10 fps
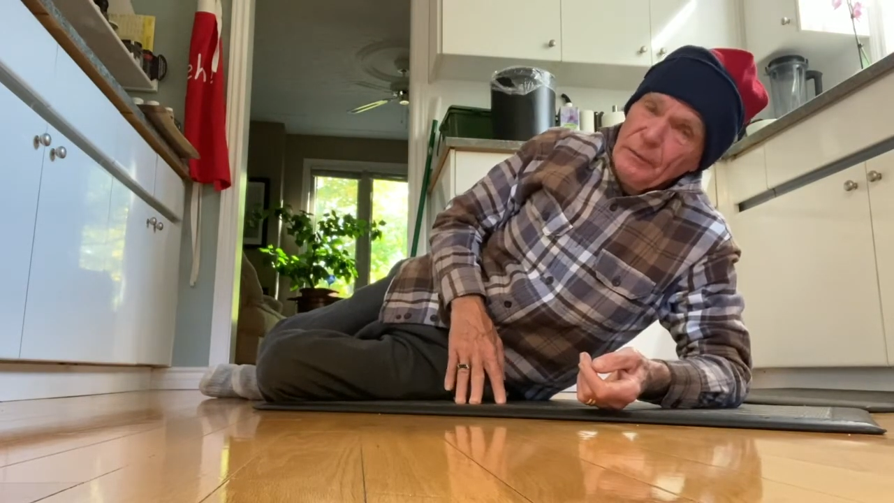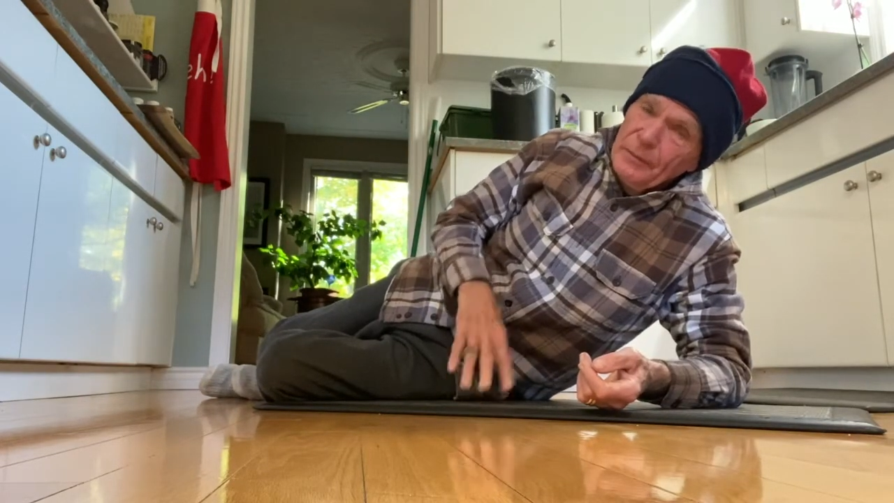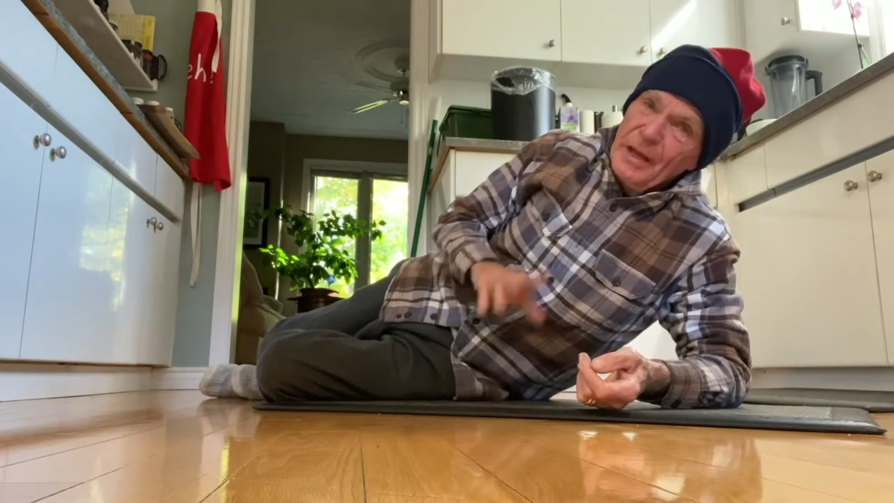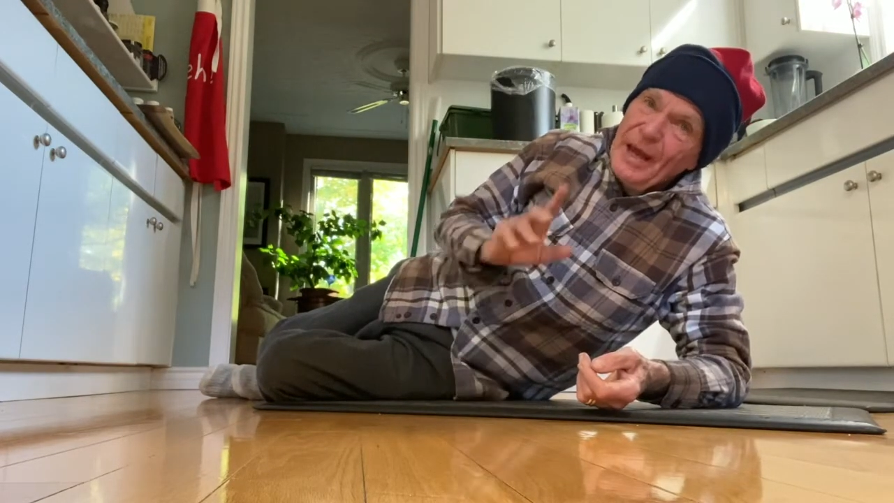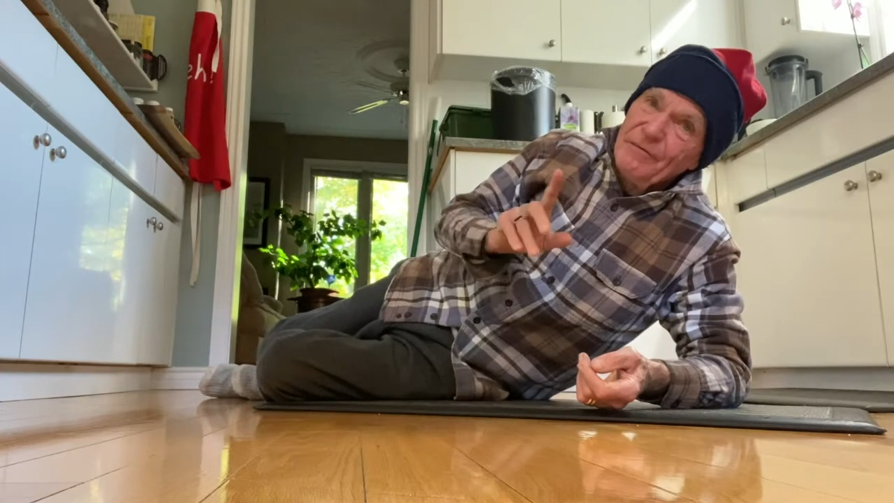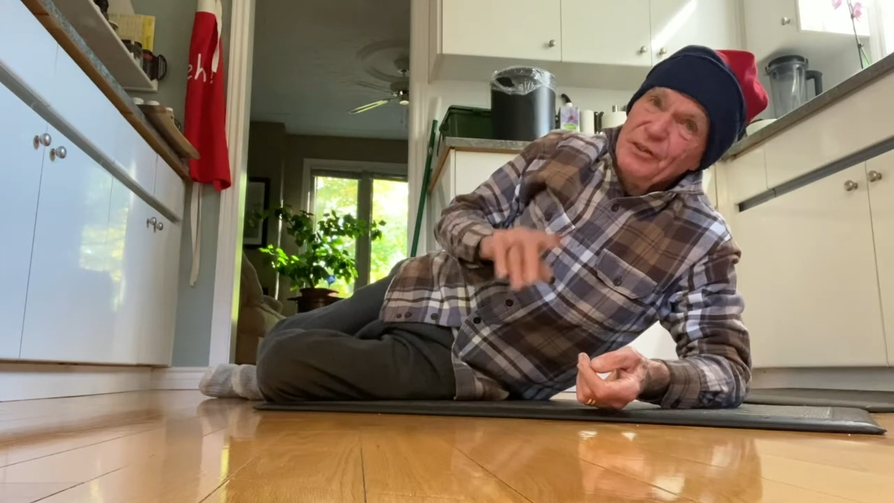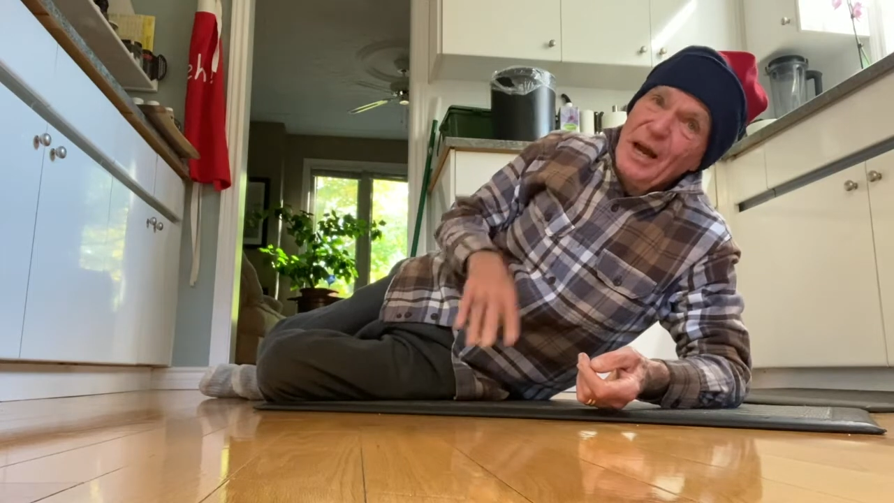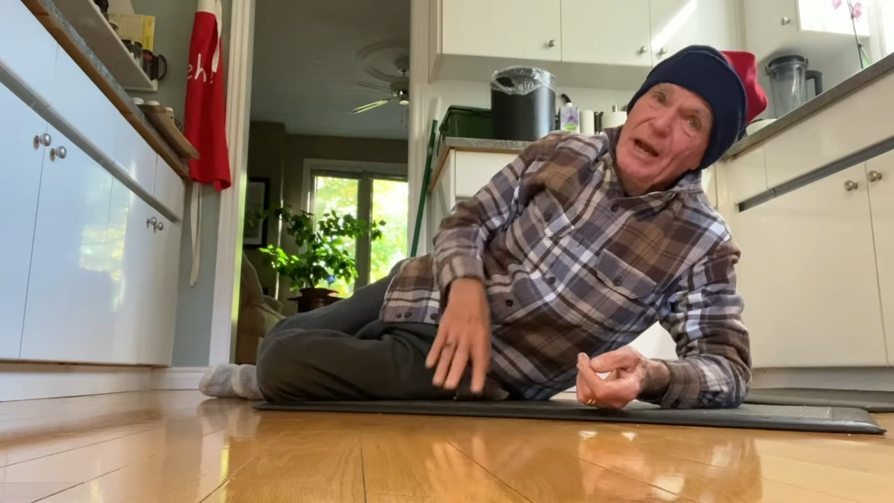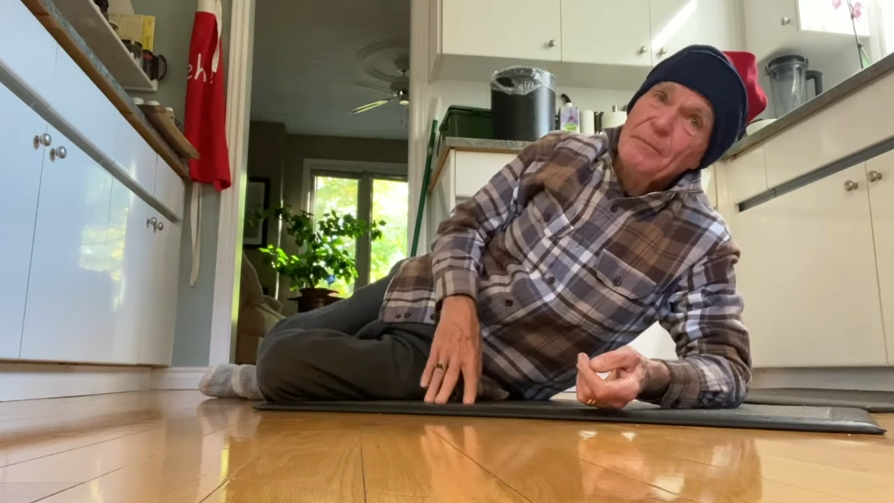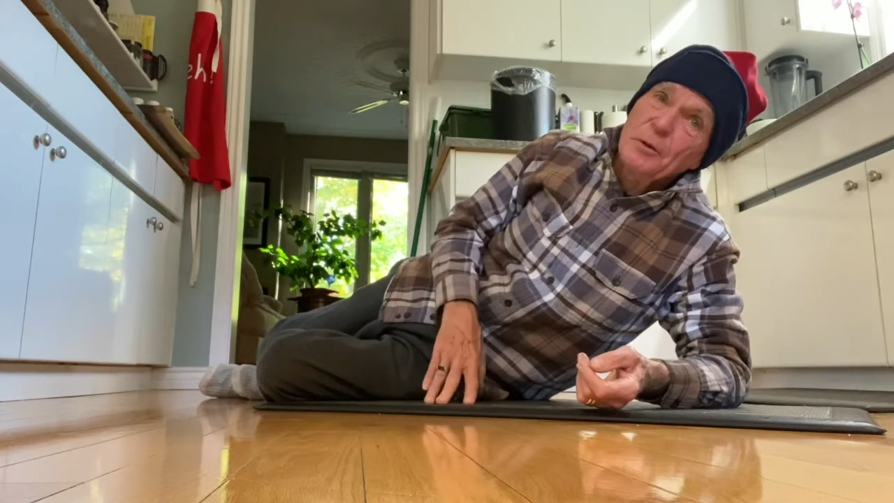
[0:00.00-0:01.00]
to have
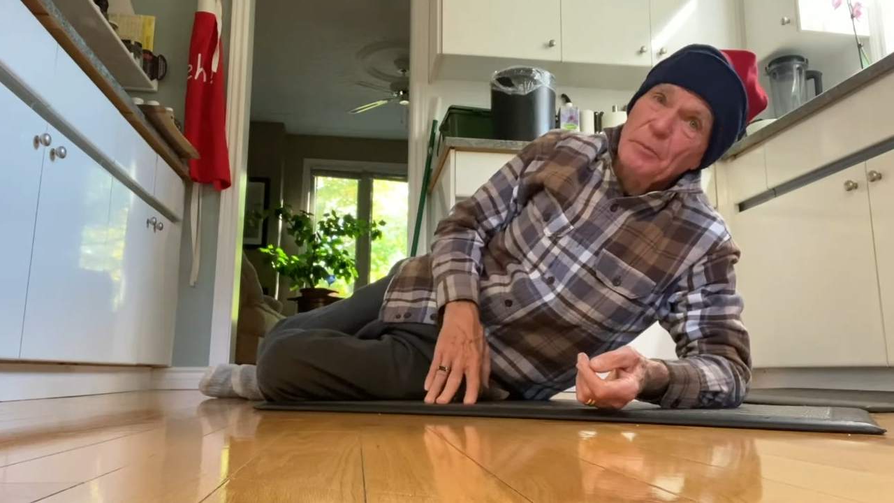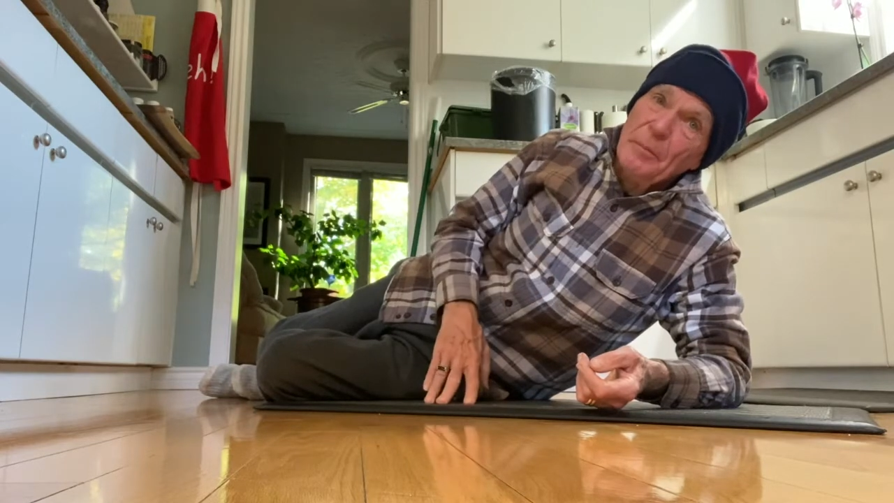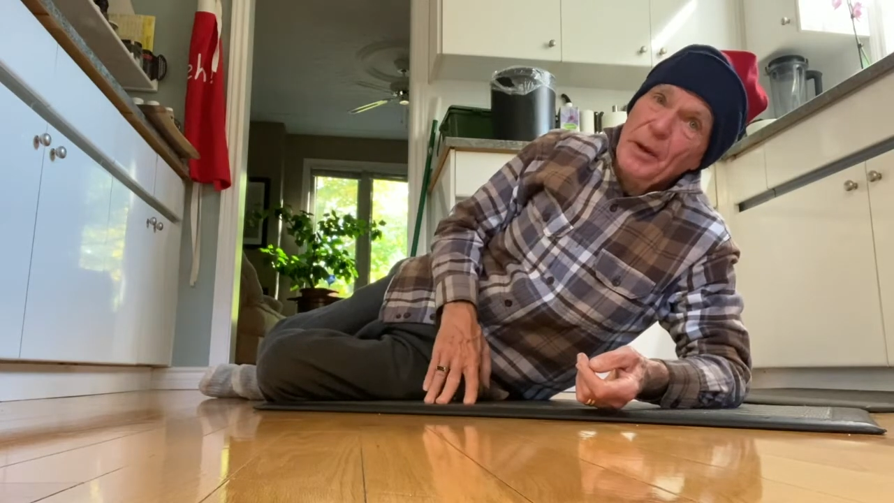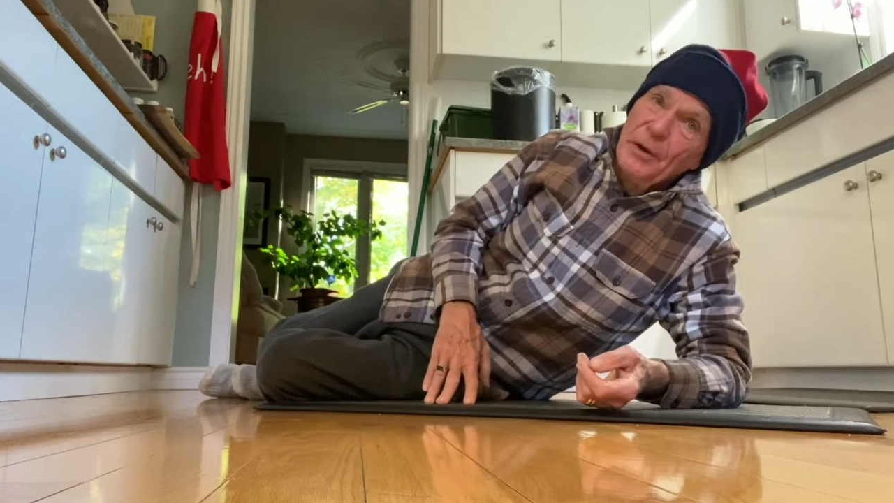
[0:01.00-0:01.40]
time to repair